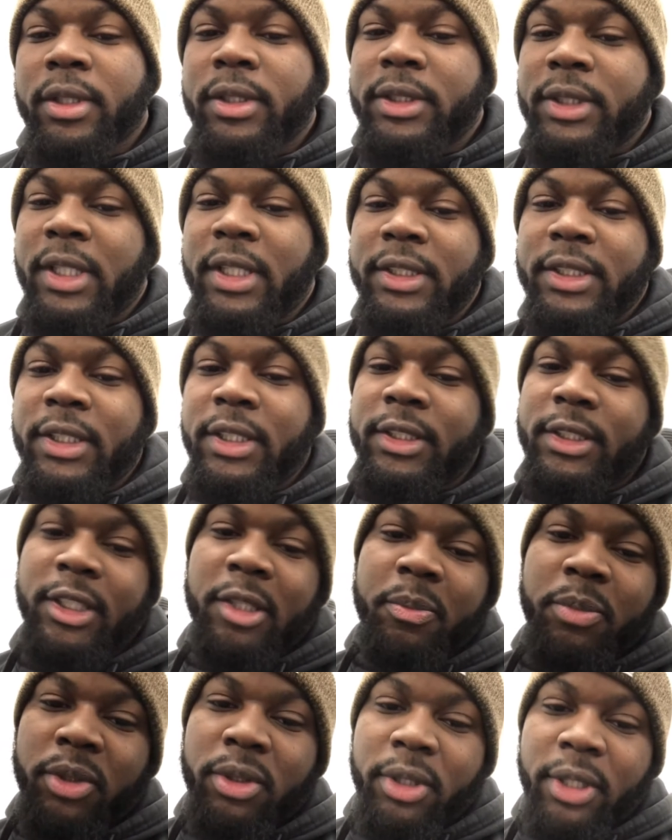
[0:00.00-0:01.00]
It's easy,
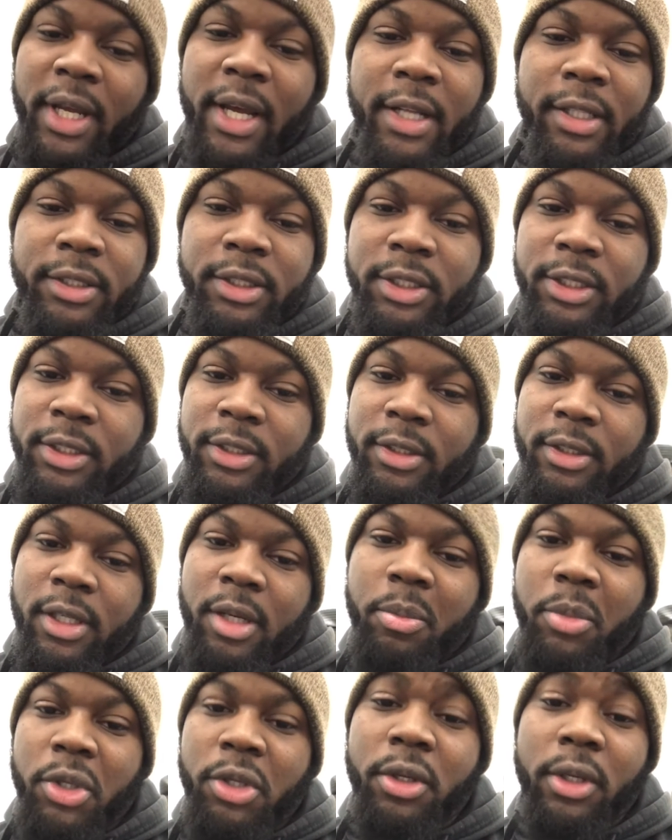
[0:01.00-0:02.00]
simple analogy.
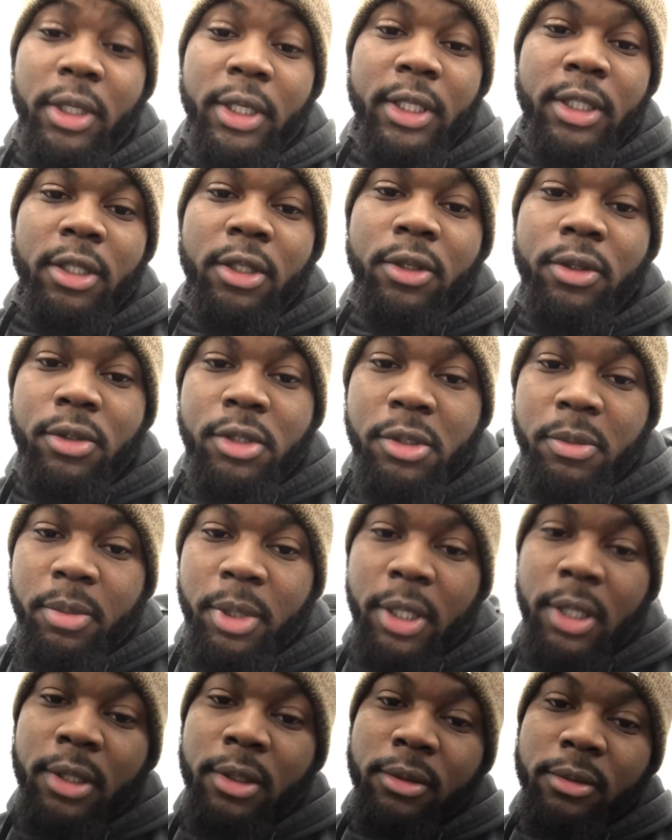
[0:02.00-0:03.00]
I mean, you can get the Gucci
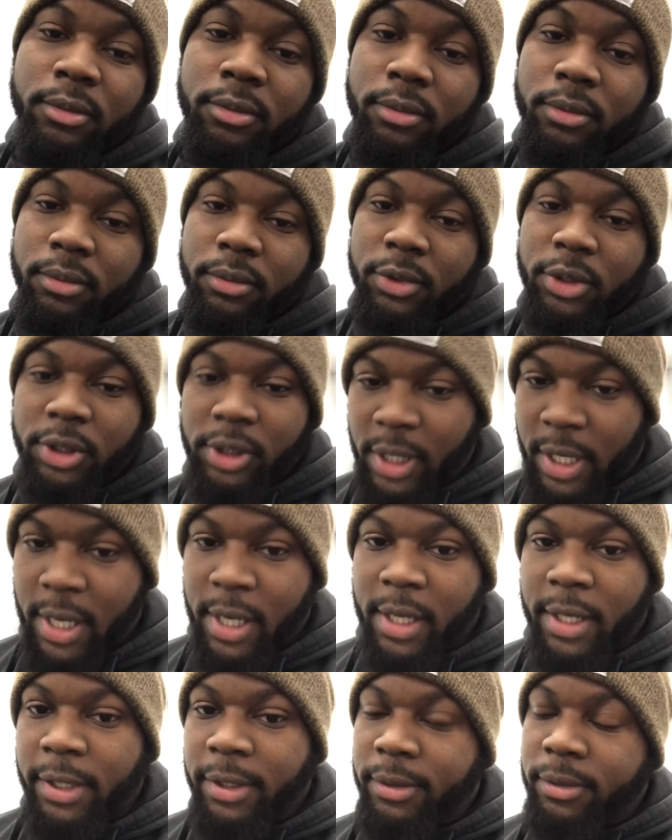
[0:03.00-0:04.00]
belt
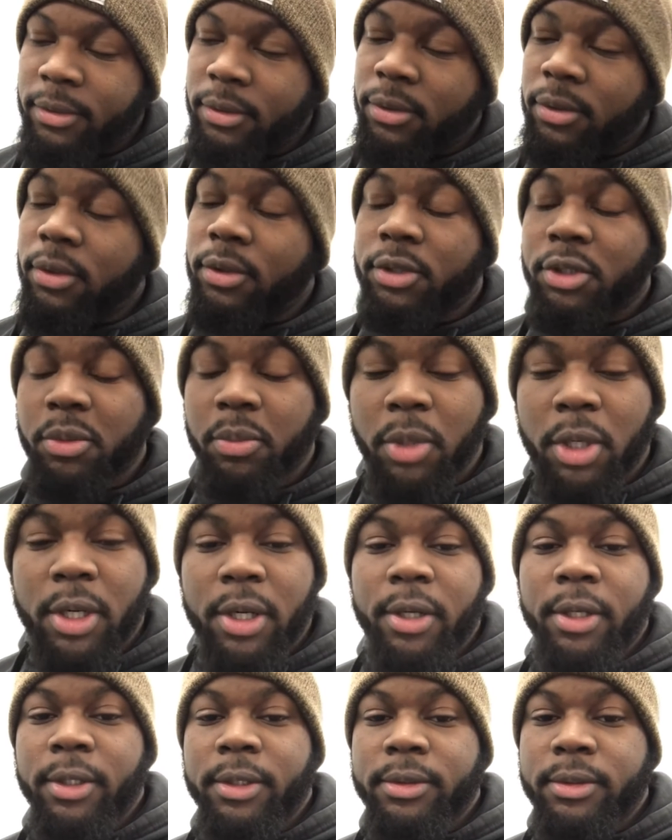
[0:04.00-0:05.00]
today or
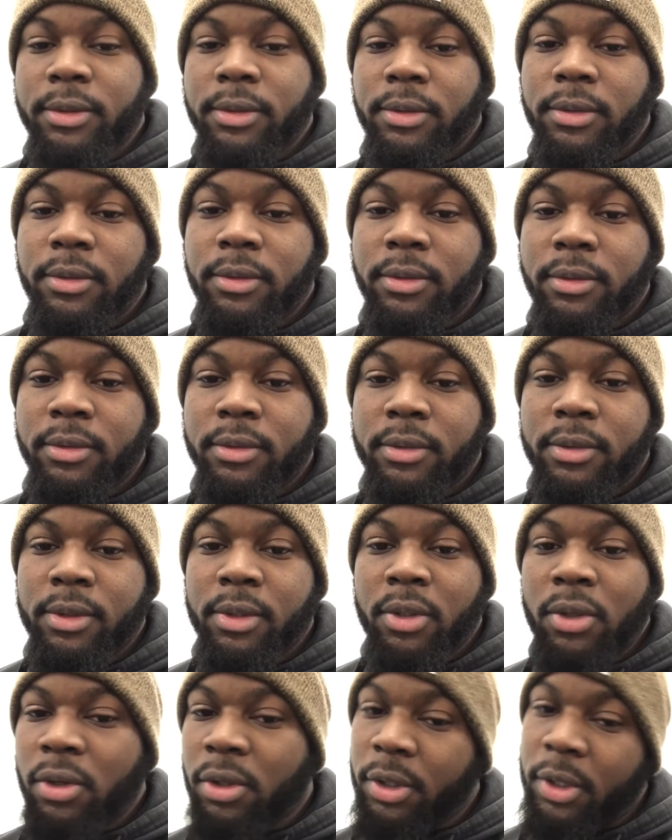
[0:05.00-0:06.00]
tomorrow,
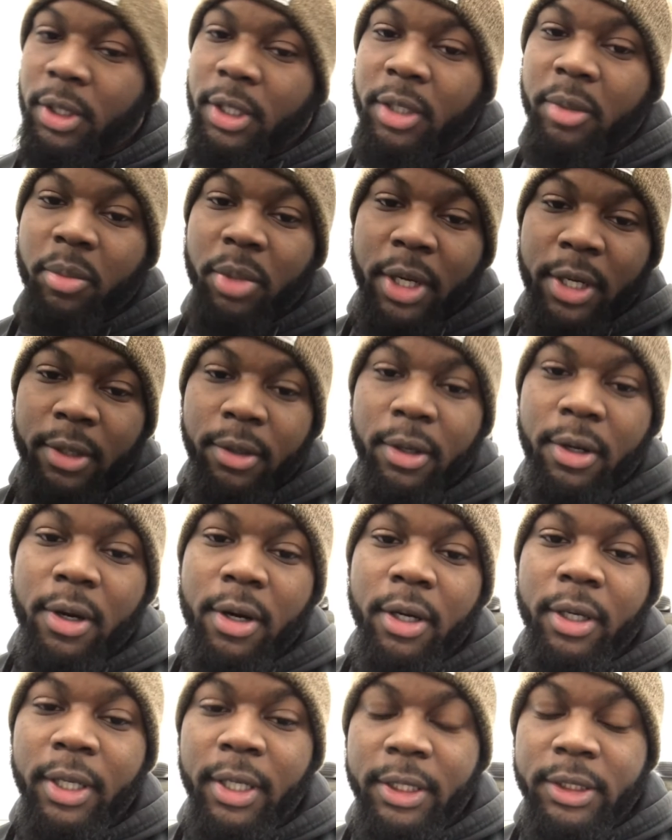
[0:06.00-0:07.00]
or you can get a brand new
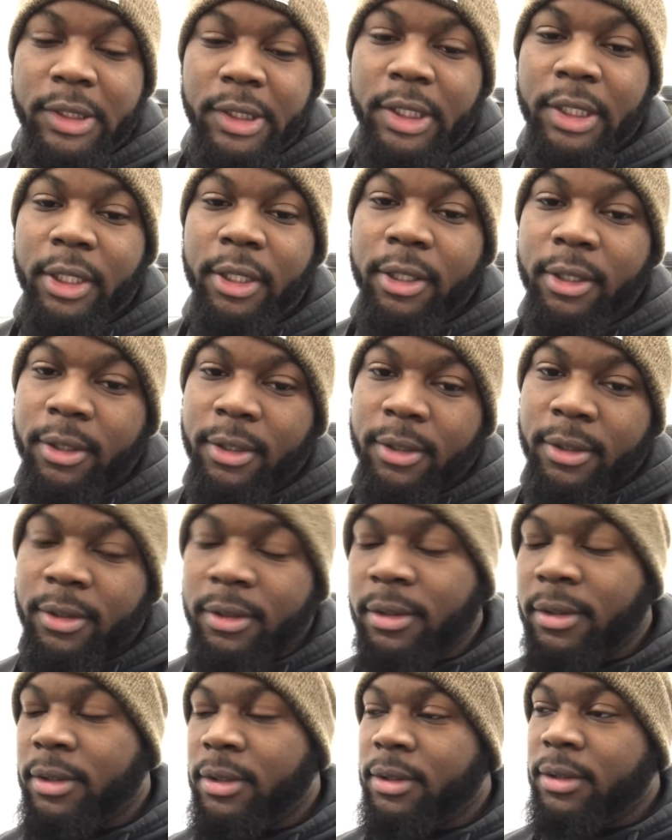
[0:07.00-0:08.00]
car next year.
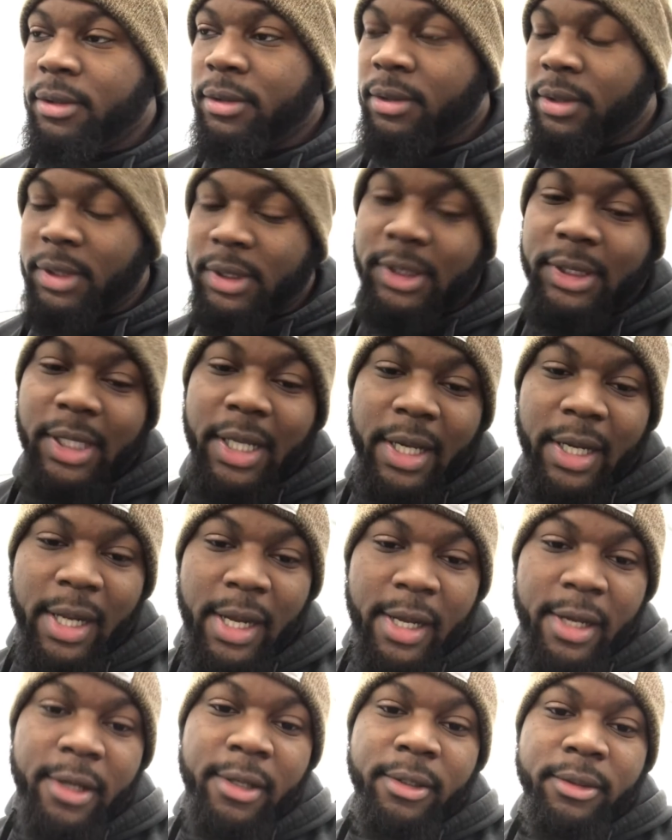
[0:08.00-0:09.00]
You can stay
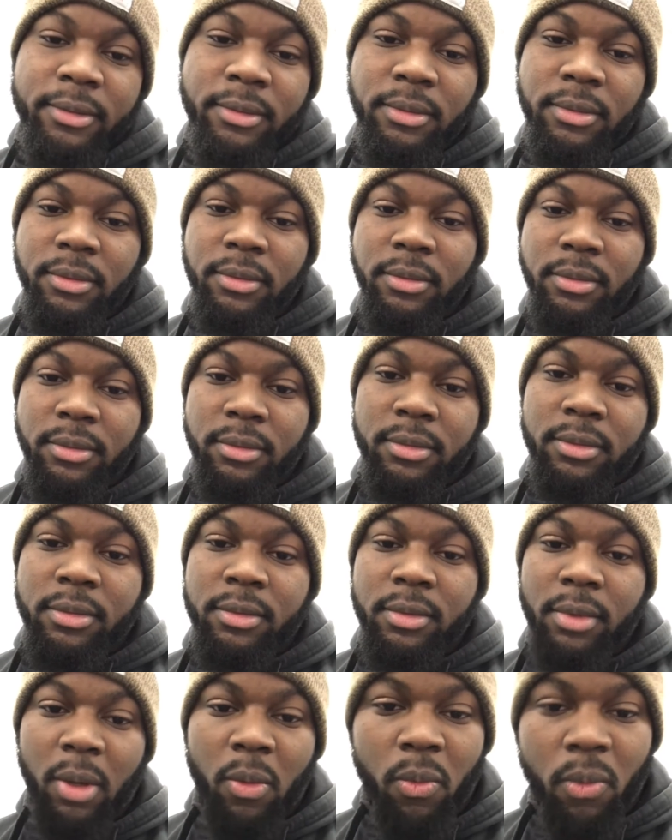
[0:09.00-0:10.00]
down
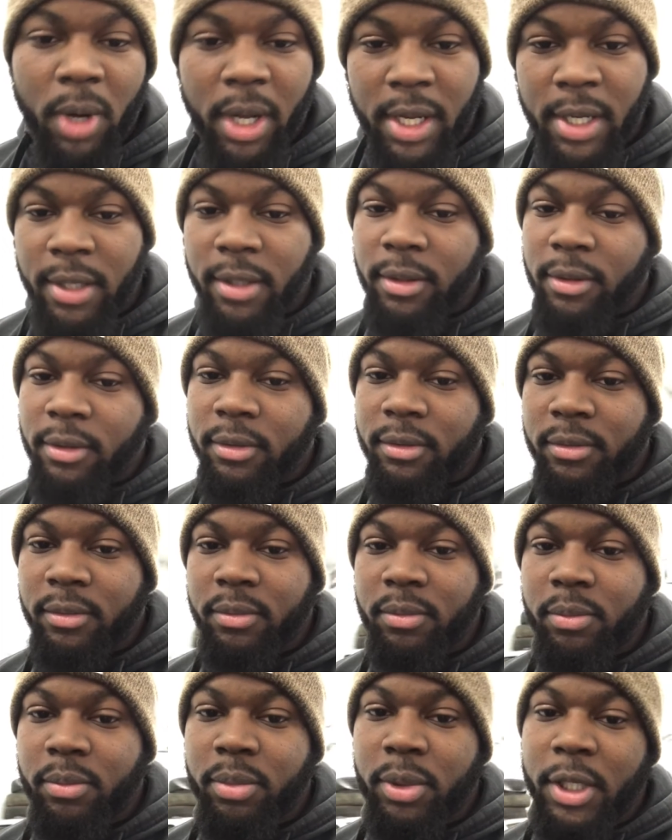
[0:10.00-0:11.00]
and wait,
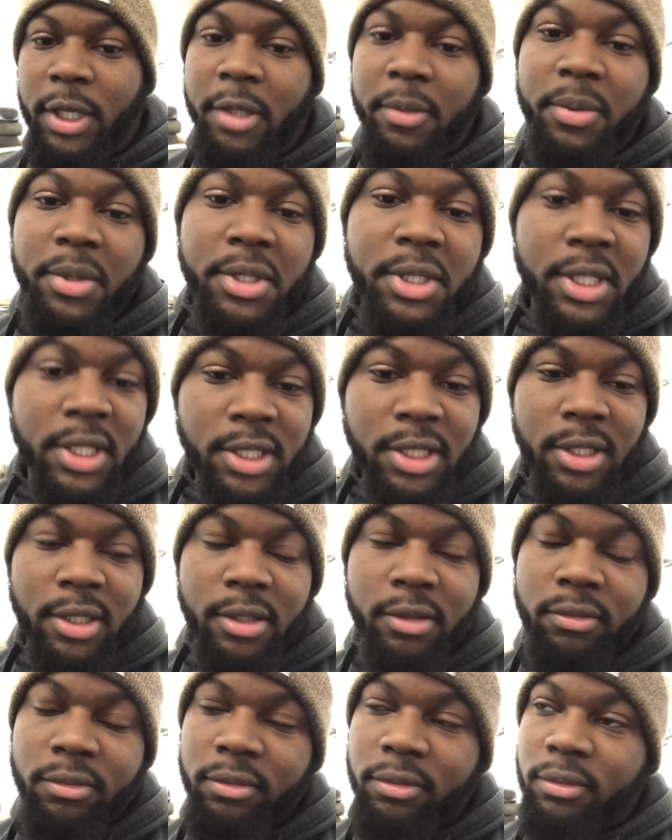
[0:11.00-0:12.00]
play your
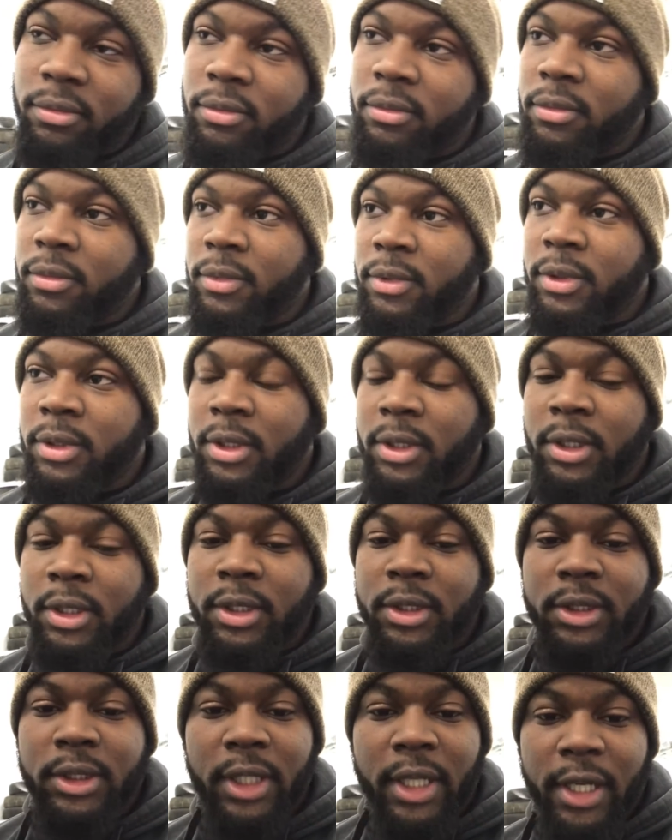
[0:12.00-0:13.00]
position,
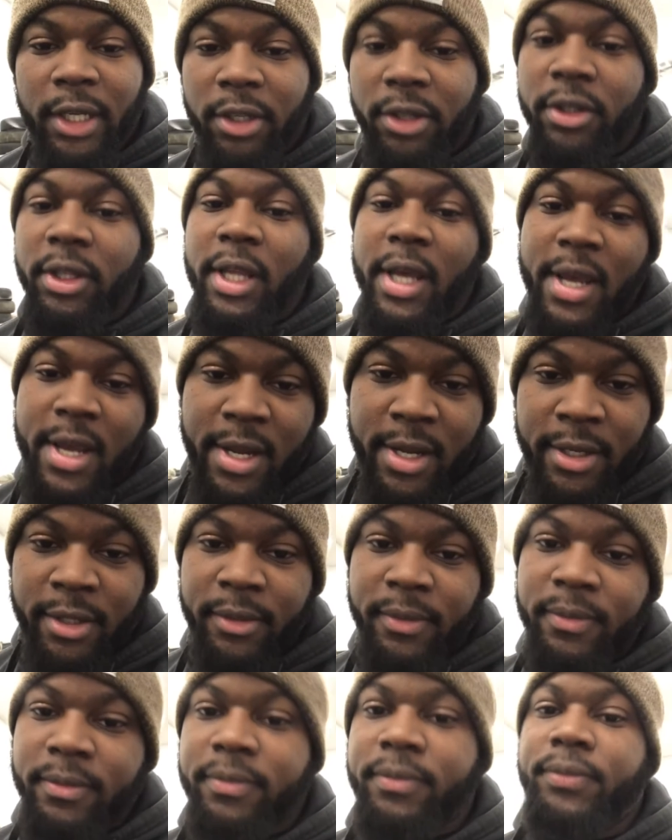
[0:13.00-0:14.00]
stay in your
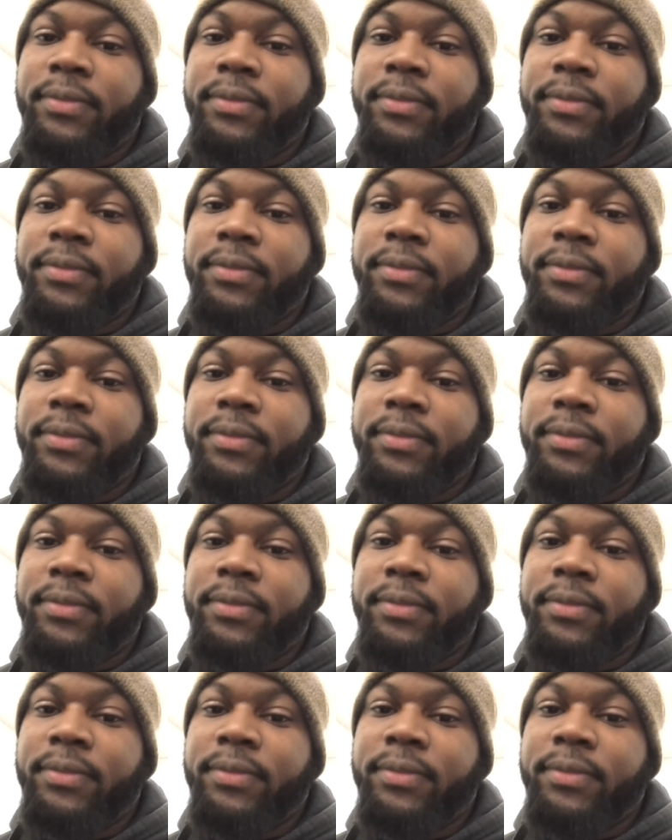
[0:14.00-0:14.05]
lane,